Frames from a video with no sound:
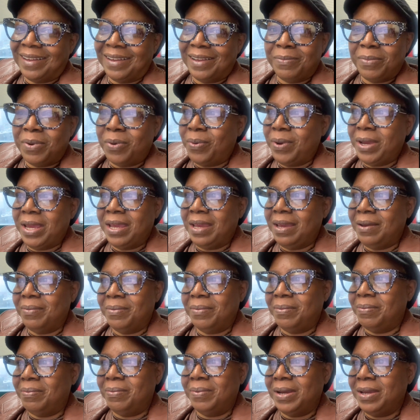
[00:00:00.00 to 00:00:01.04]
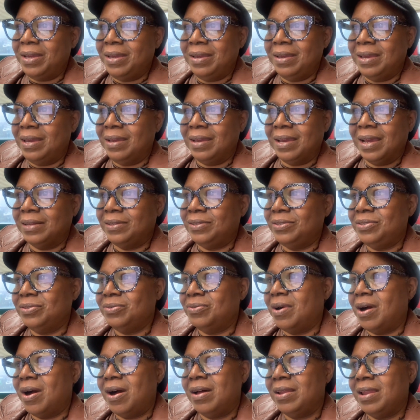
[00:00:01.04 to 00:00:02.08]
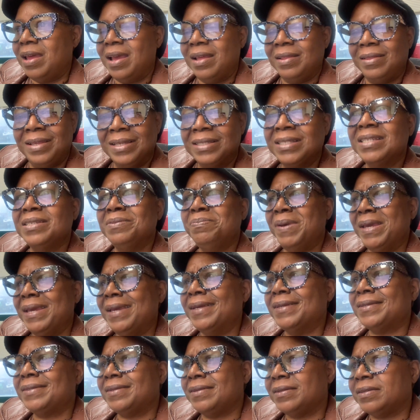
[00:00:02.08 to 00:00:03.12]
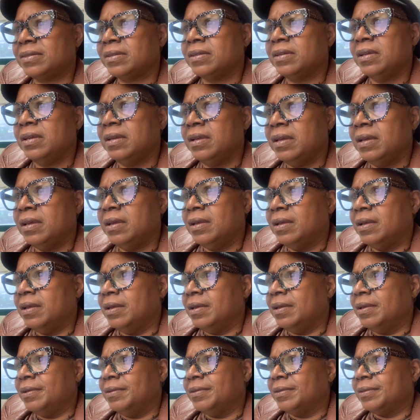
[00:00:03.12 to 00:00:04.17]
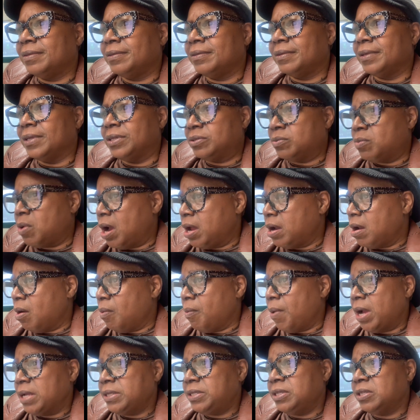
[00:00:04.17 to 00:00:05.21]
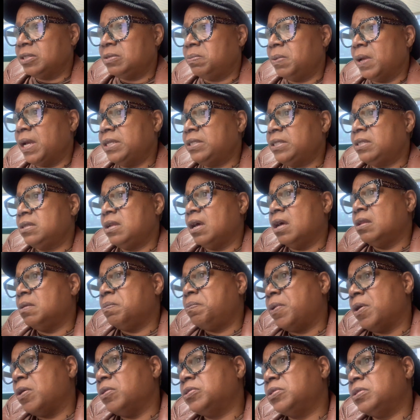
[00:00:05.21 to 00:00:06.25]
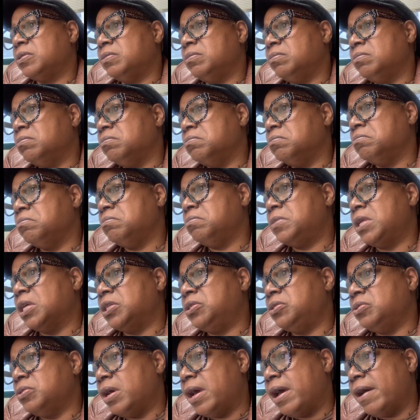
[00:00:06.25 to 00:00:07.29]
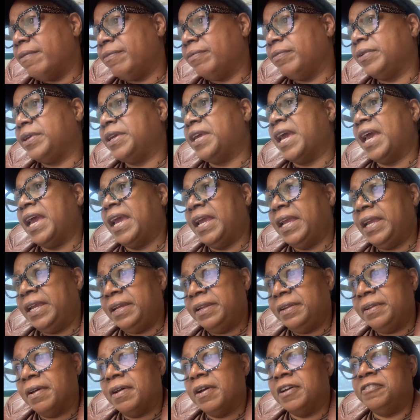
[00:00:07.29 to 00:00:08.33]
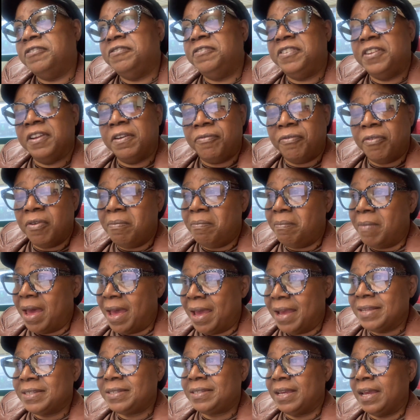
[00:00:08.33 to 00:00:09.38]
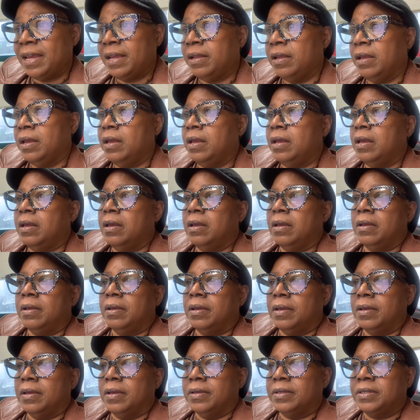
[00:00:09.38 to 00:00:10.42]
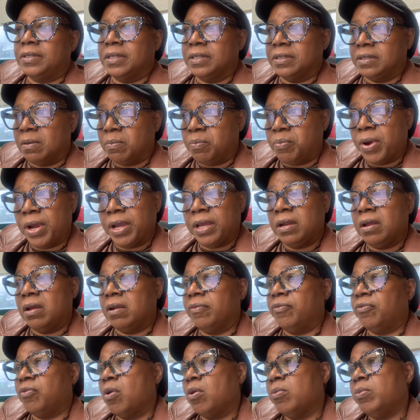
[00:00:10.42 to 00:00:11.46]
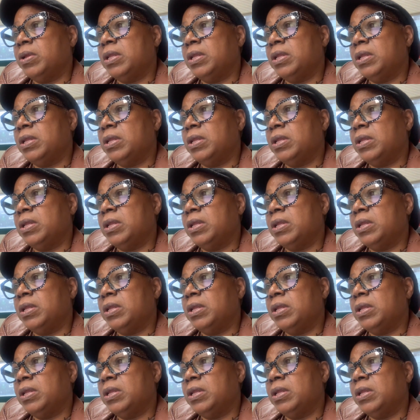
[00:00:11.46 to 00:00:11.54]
But we ain't got to do all that. This is business. It's quite all right to explain to the other person that you have gained a different mindset since the breaking of the former